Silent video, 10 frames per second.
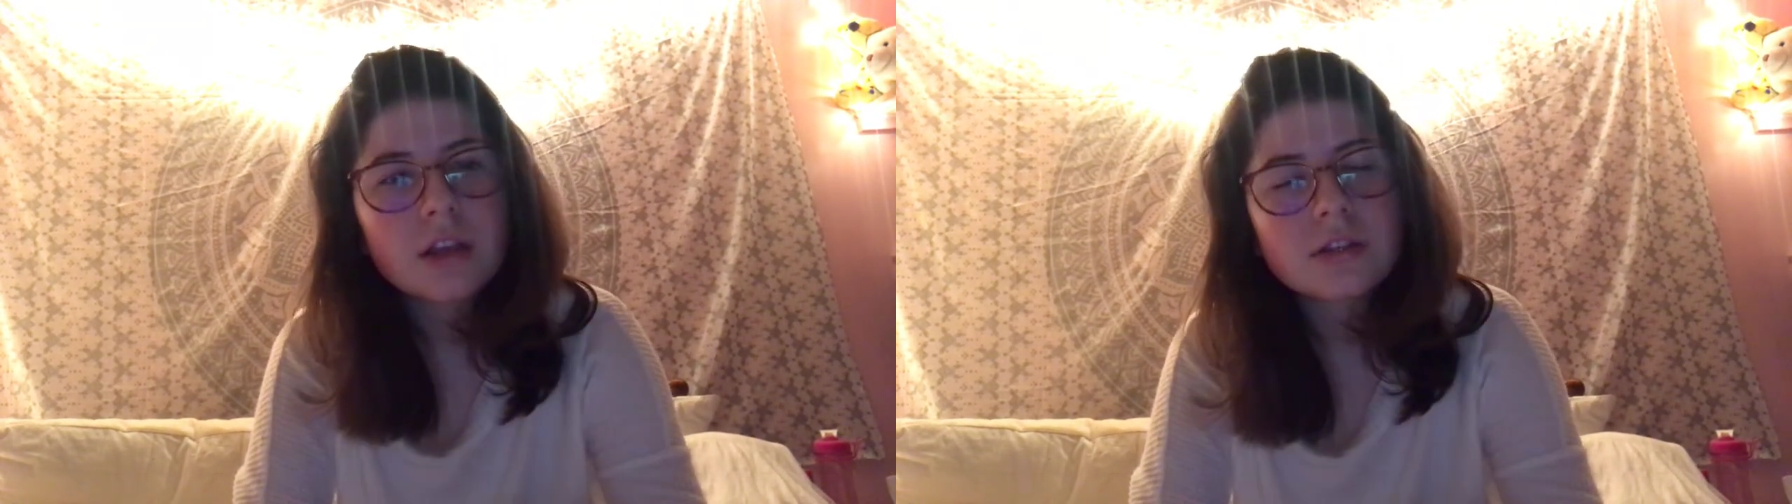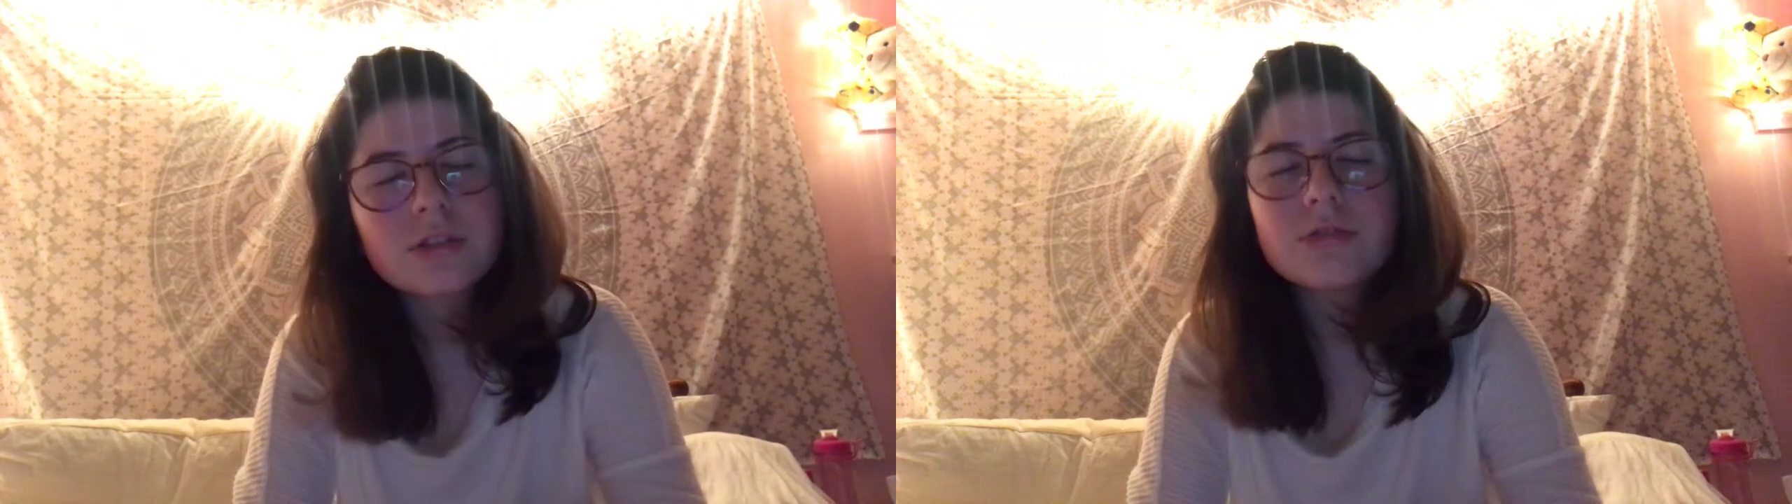
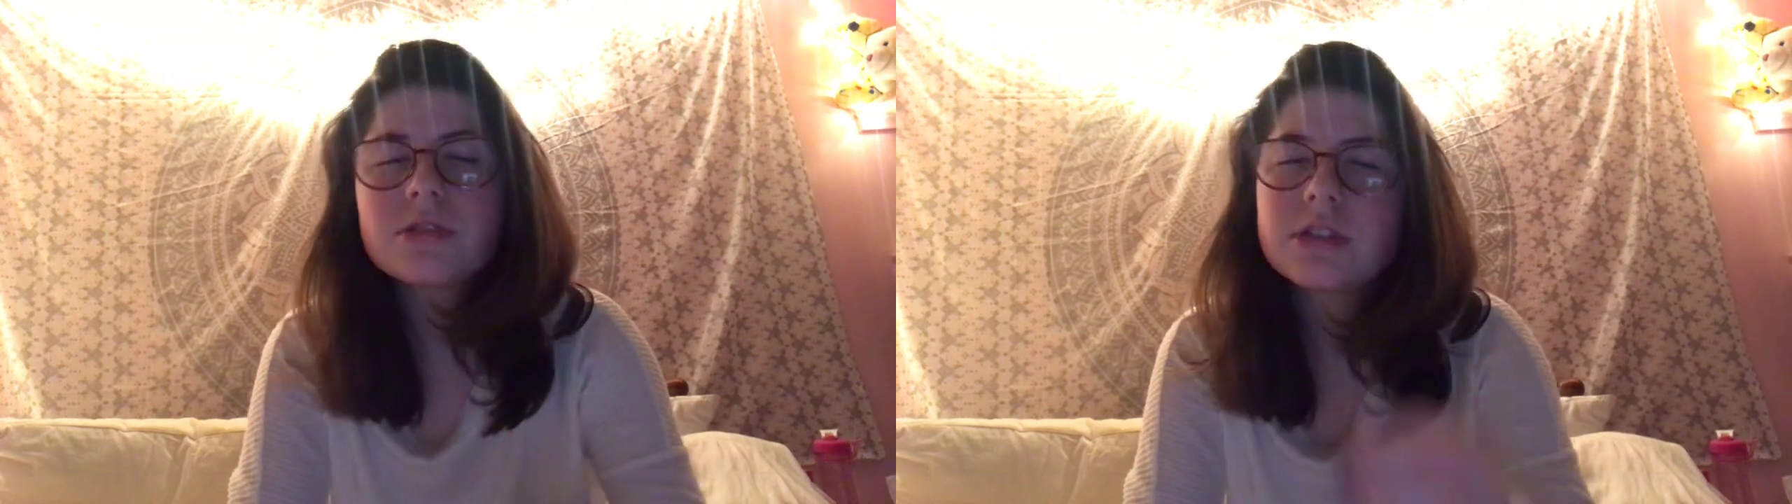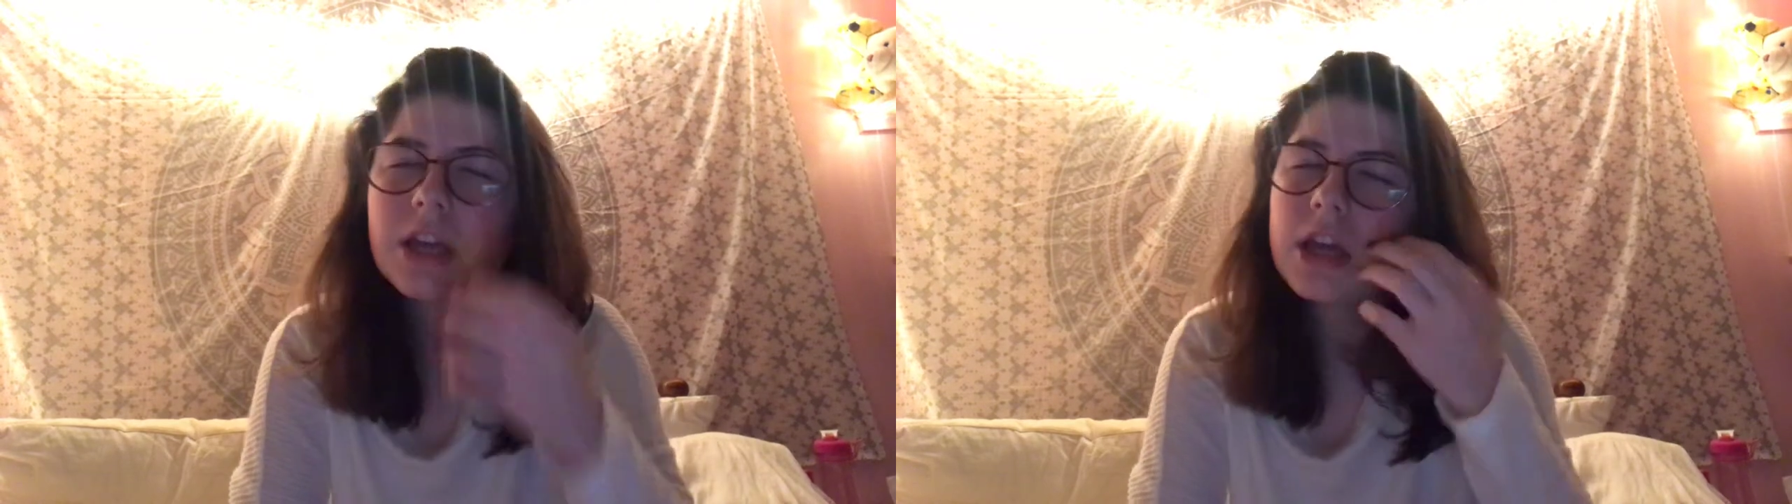So
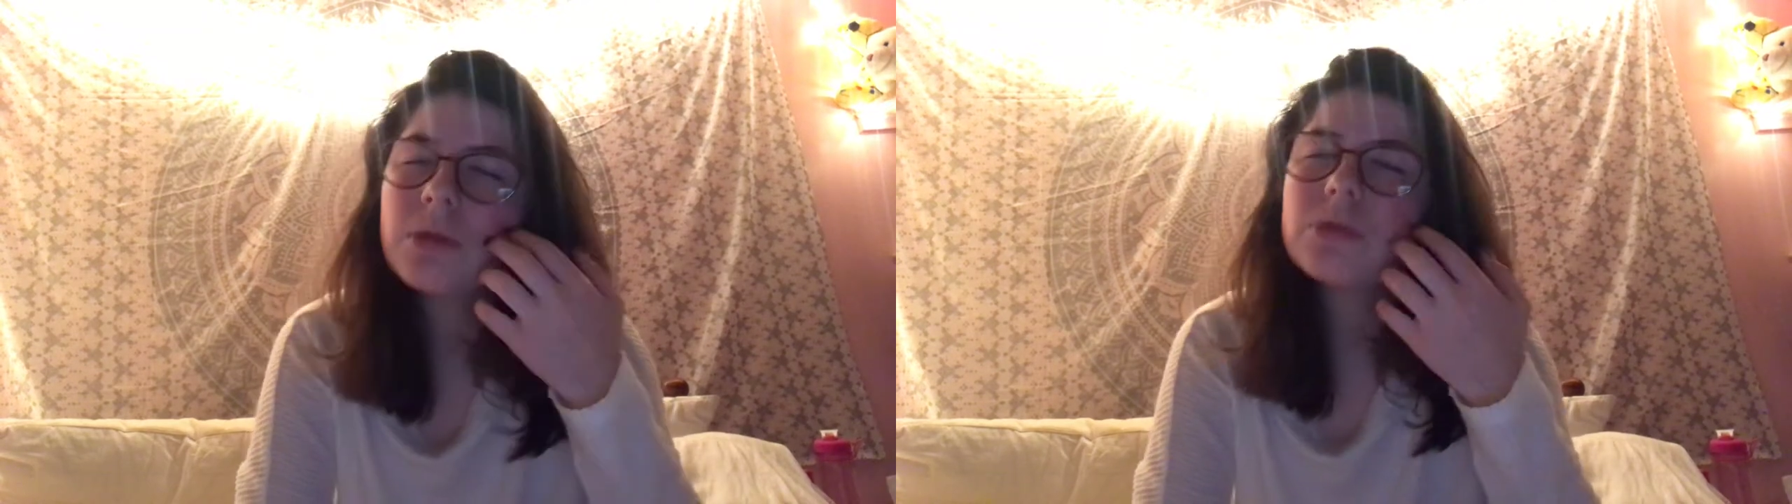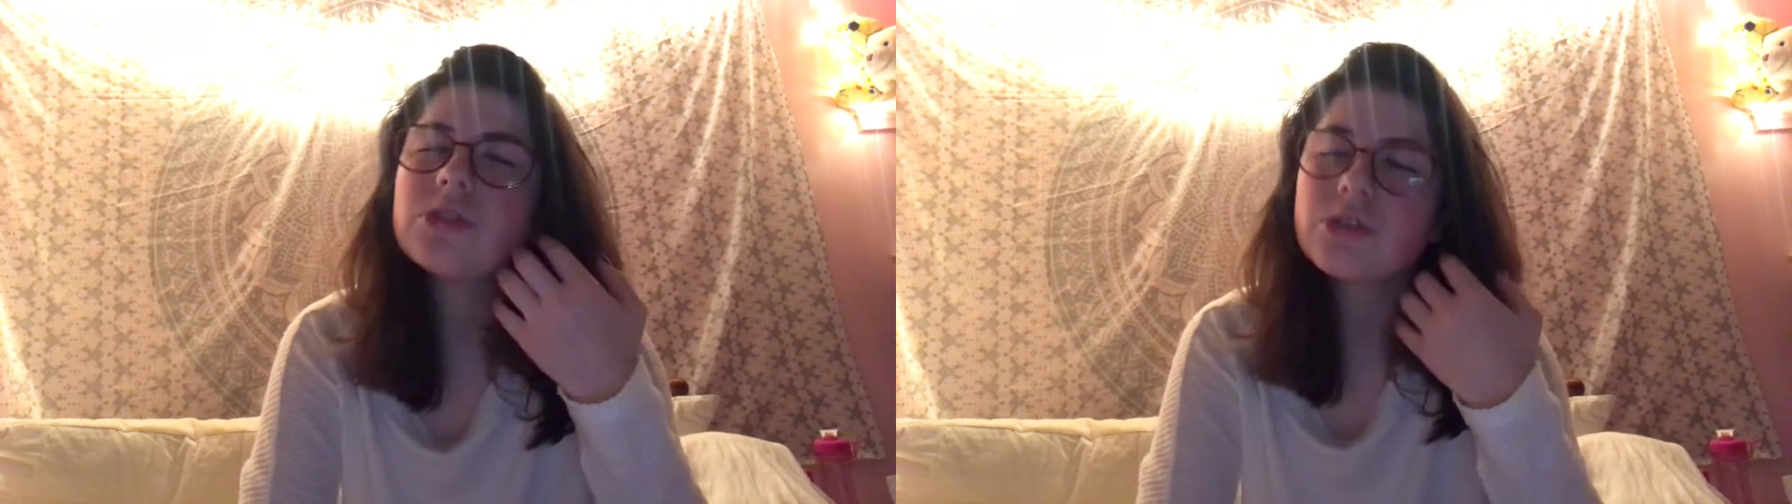say
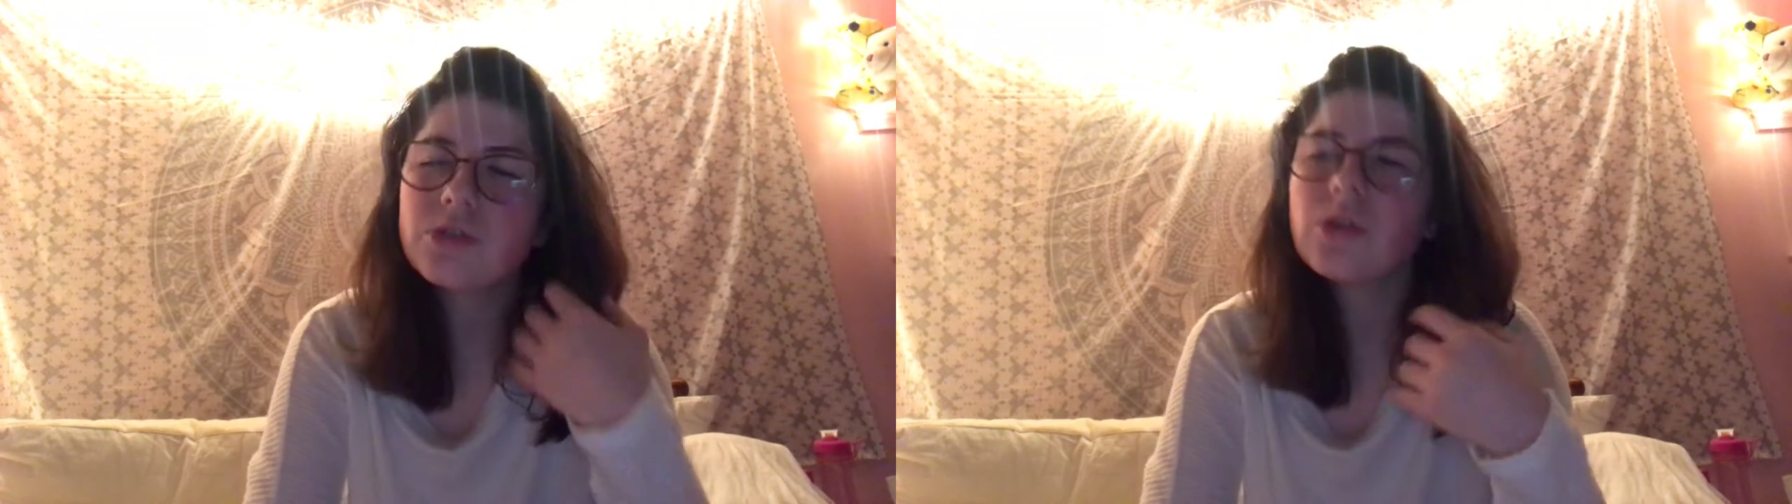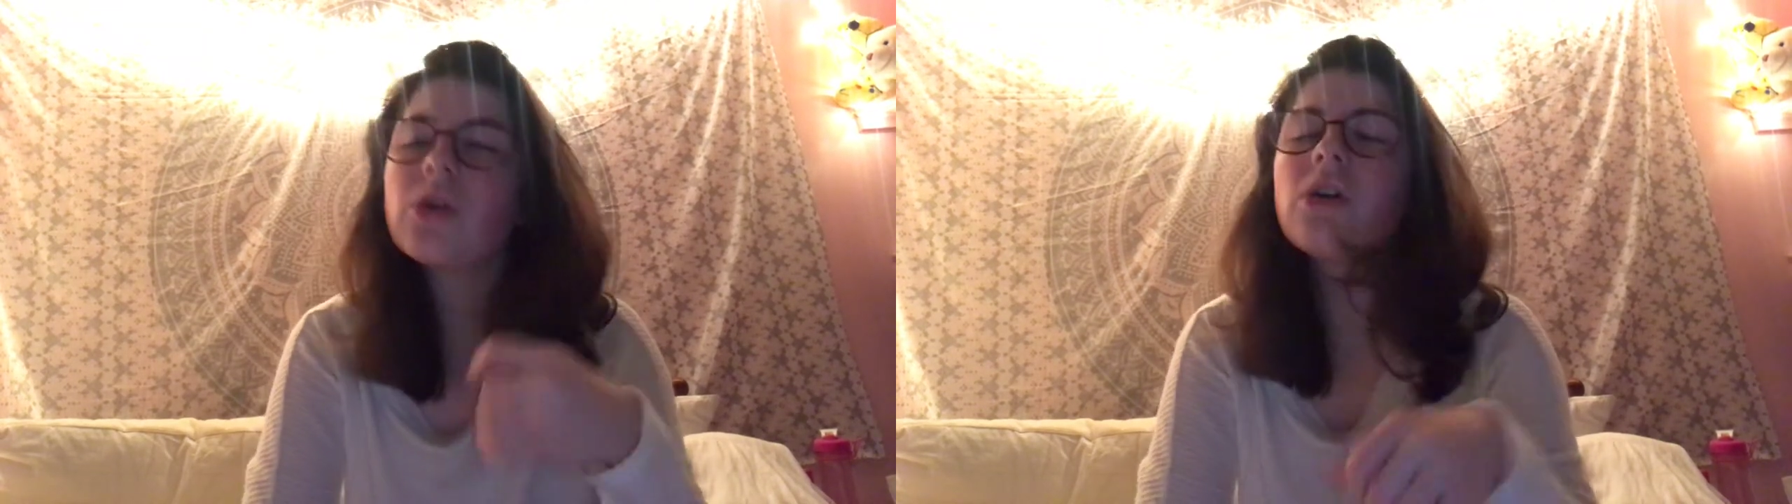what you
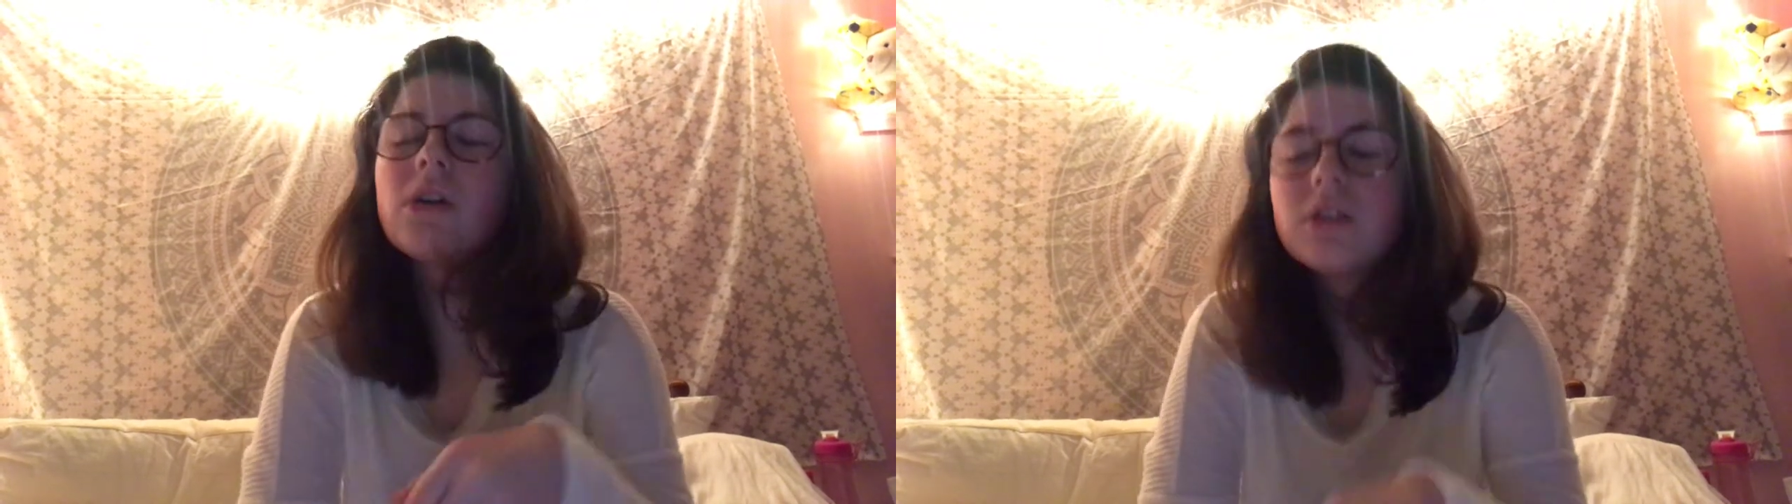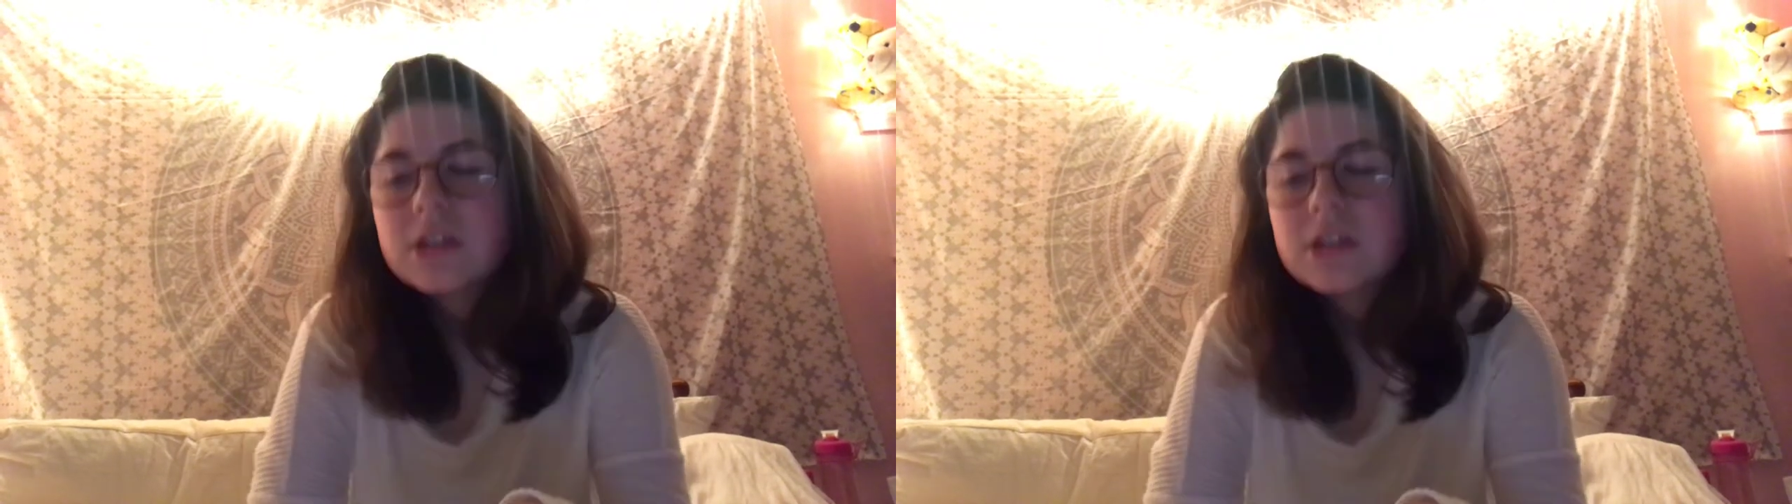wanna,